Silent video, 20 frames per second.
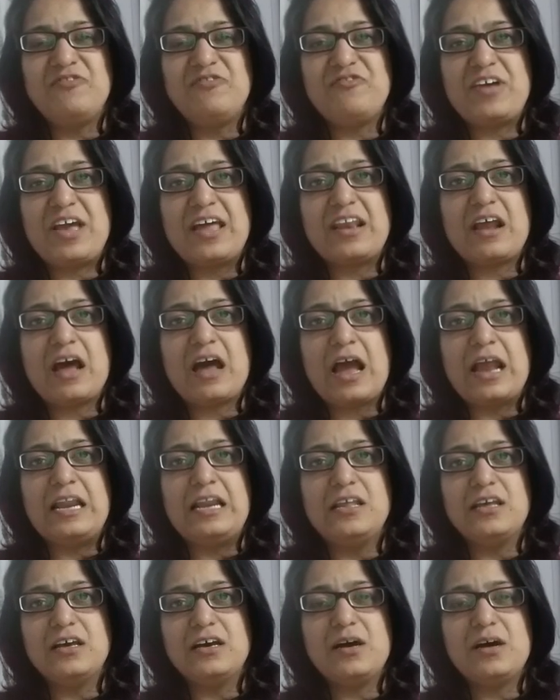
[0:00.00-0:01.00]
fair
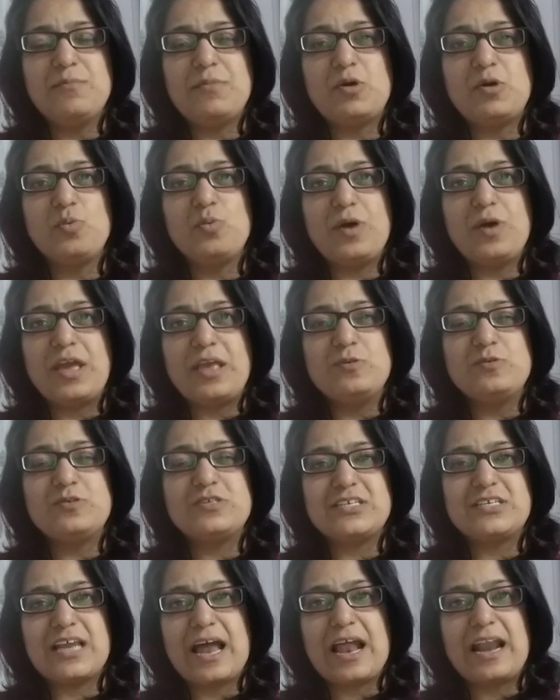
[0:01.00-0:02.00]
idea about where you
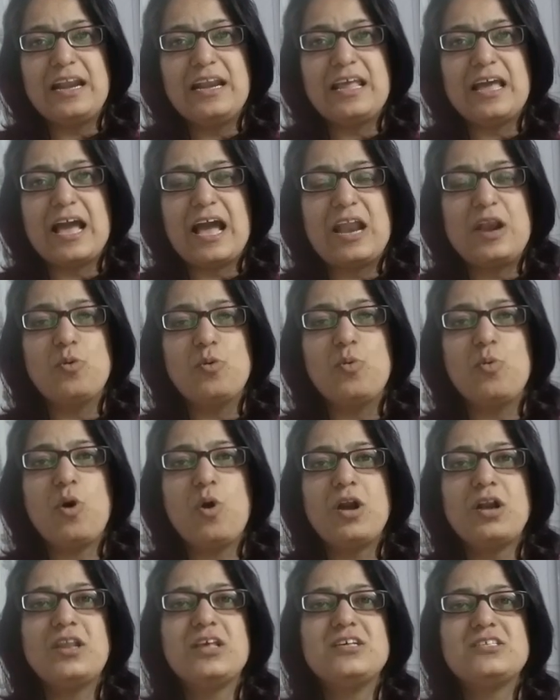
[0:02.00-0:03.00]
stand and
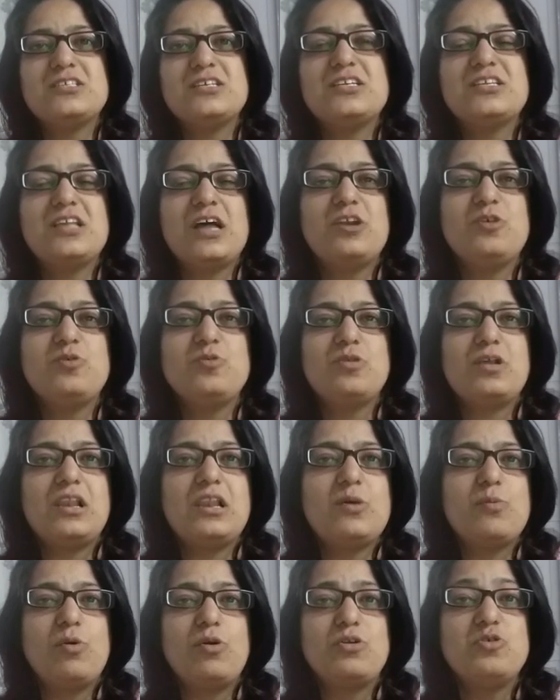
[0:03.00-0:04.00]
what is it that you
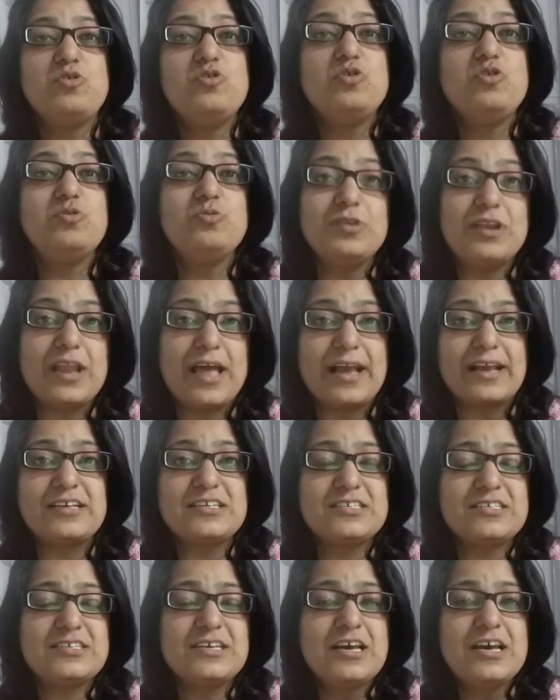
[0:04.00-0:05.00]
really want to do
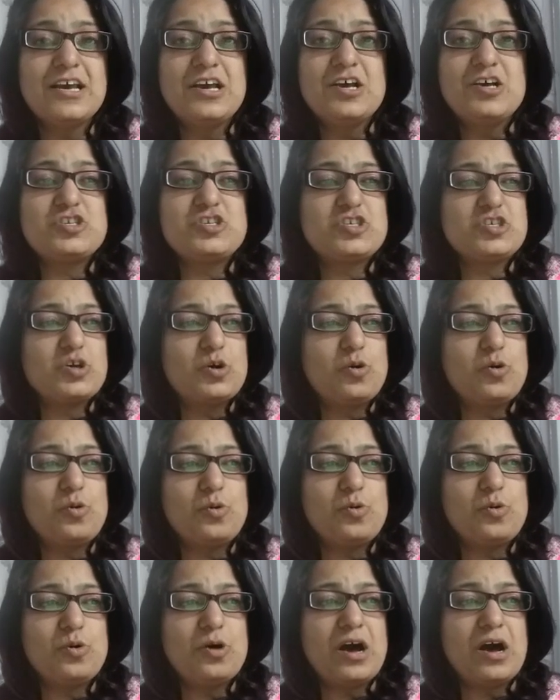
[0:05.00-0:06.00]
next.
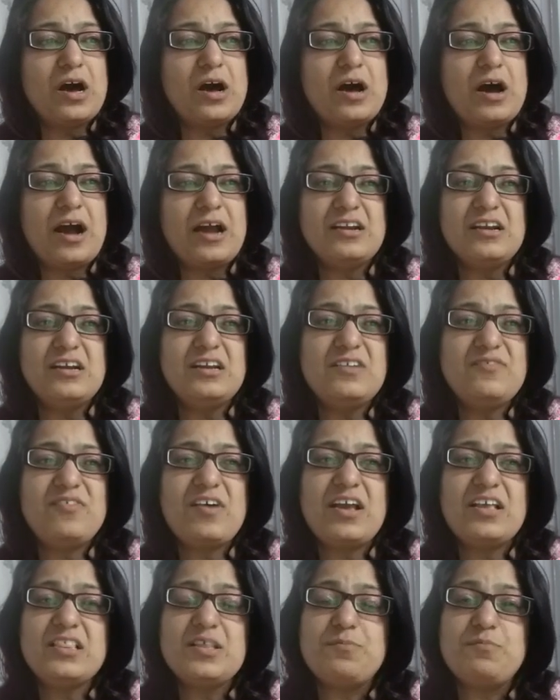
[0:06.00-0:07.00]
So
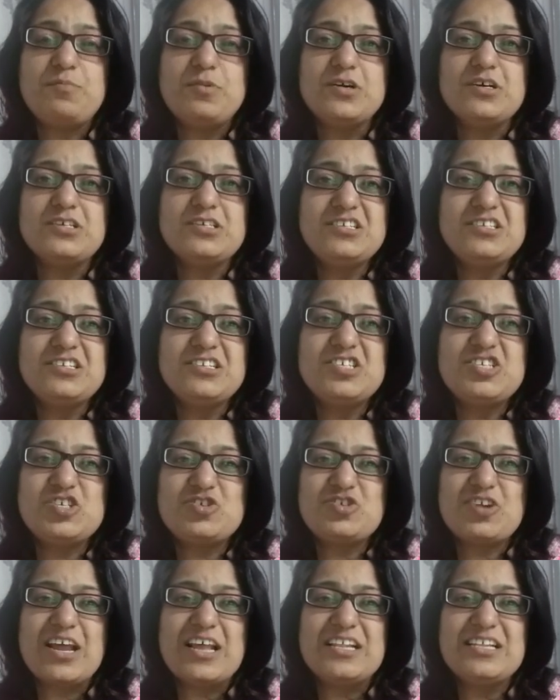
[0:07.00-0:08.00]
identifying the personal
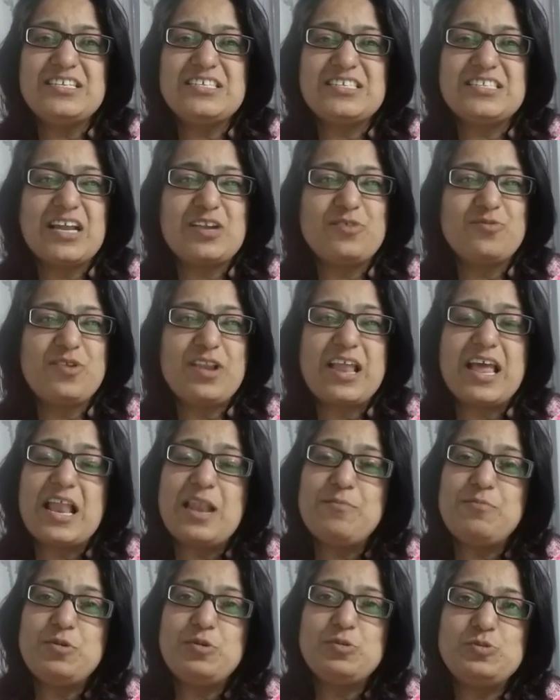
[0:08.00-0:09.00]
strengths that will
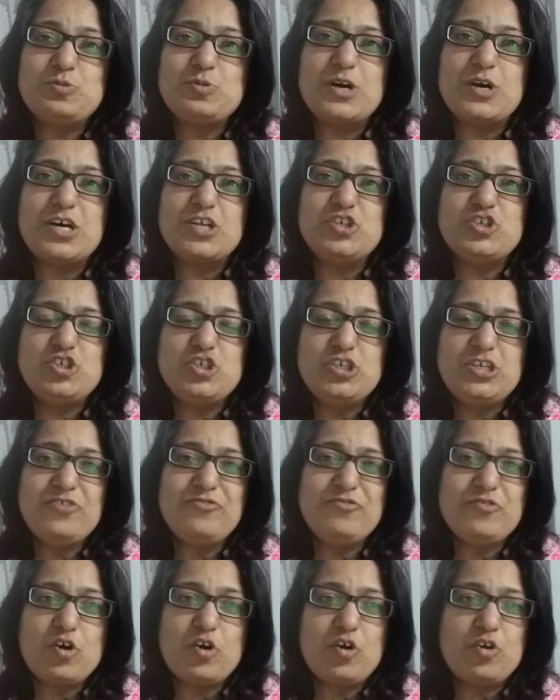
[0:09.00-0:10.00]
help to
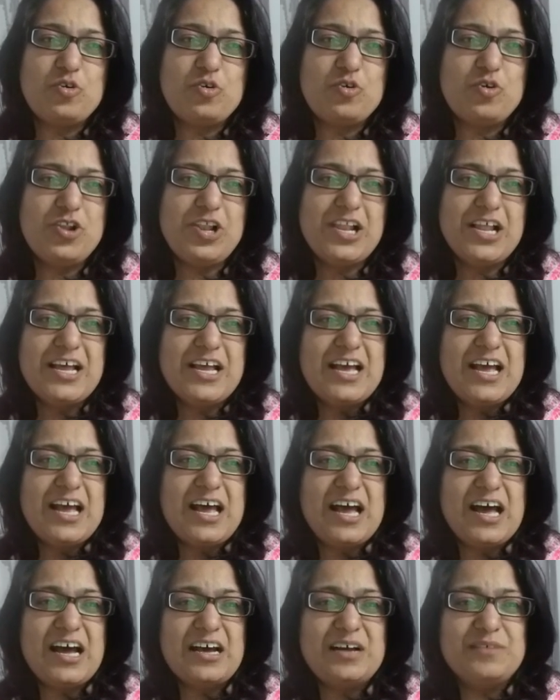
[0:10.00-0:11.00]
achieve your goal,
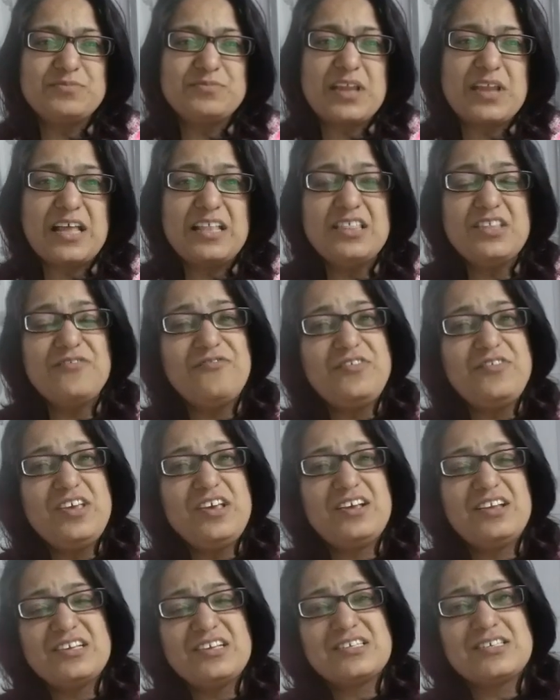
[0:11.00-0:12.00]
and the
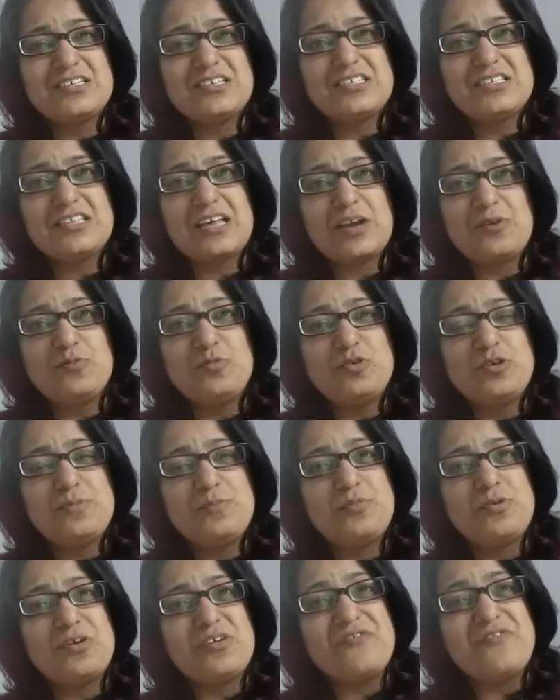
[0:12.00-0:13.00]
weaknesses that
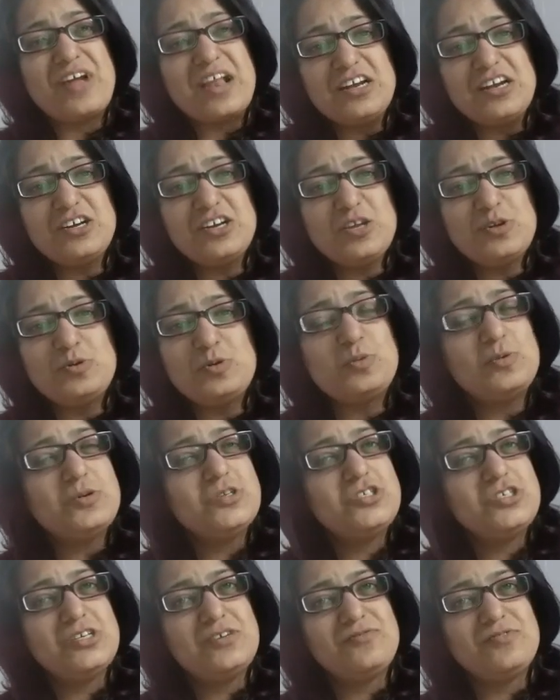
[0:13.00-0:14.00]
would prevent you to
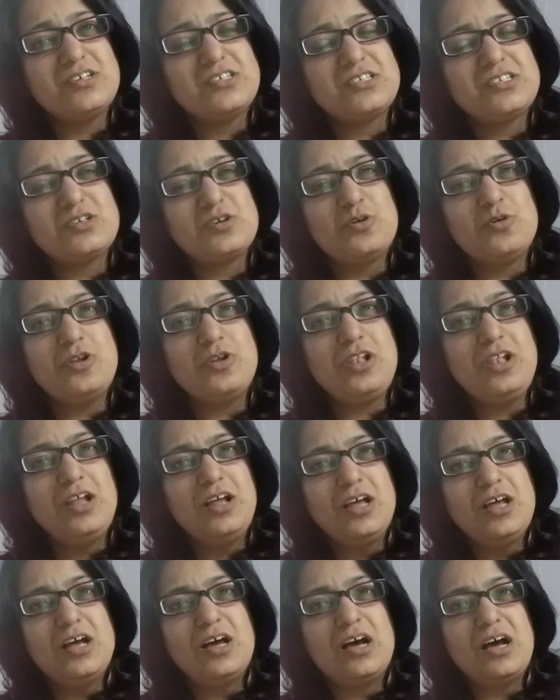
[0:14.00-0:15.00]
achieve this goal
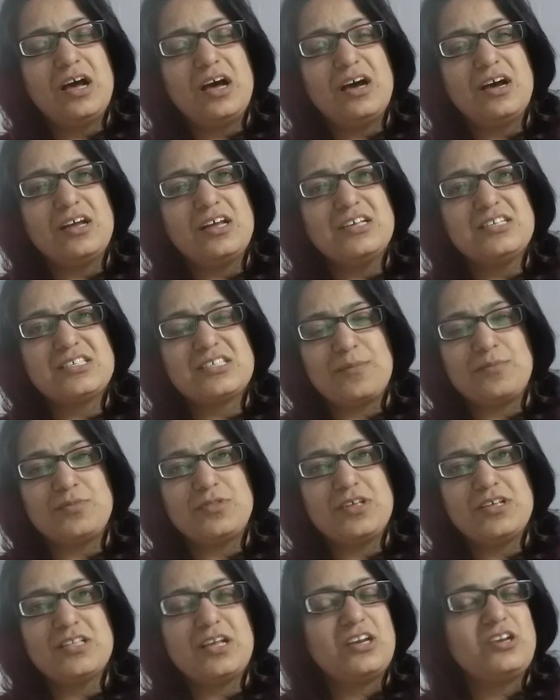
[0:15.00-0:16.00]
is
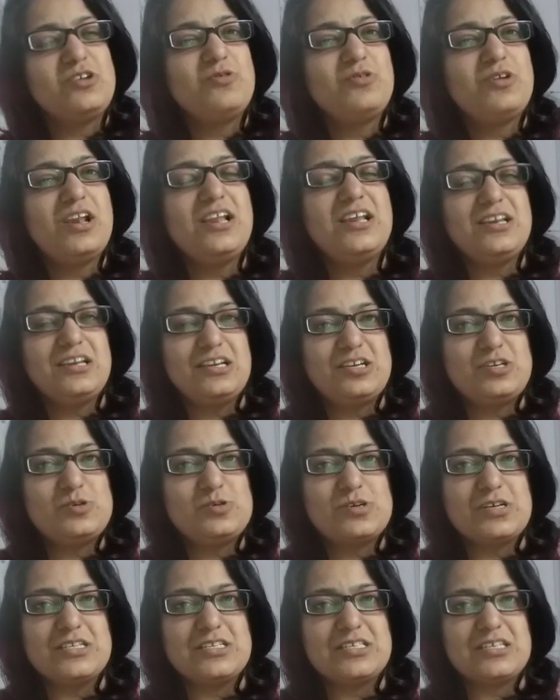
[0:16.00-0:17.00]
something that you really need
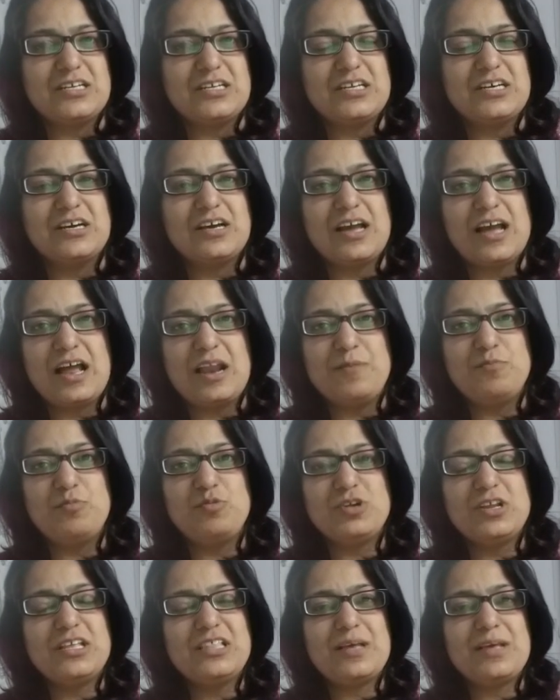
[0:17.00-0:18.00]
to consider, and
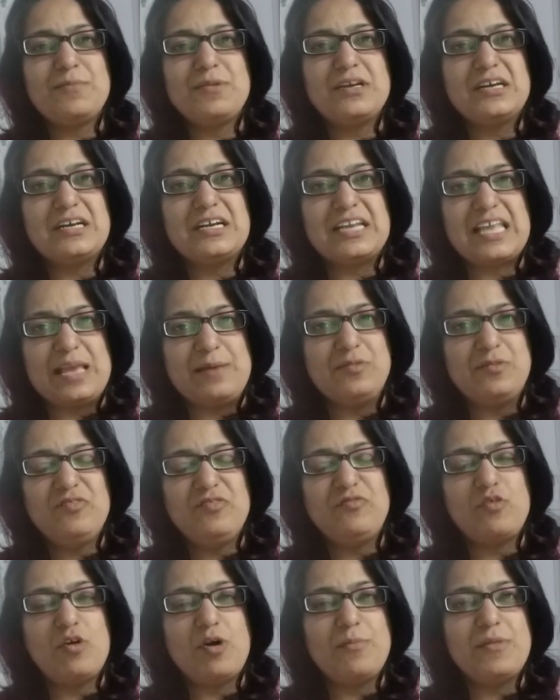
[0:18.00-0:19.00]
putting them in a
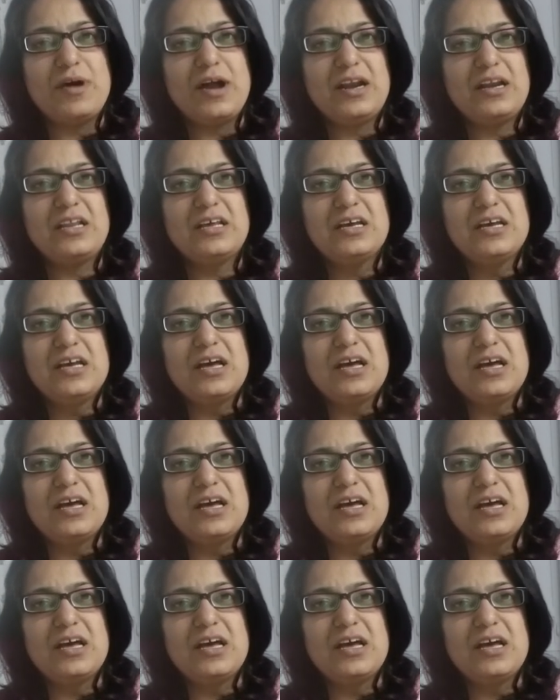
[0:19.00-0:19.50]
table format